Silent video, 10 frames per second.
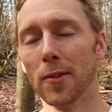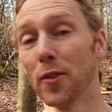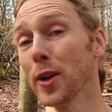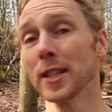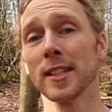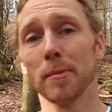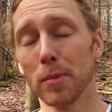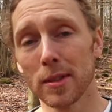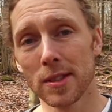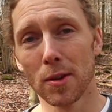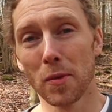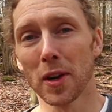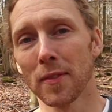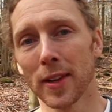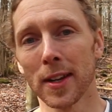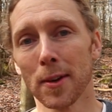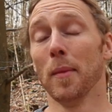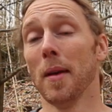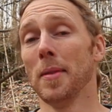for example, a snowboarding video.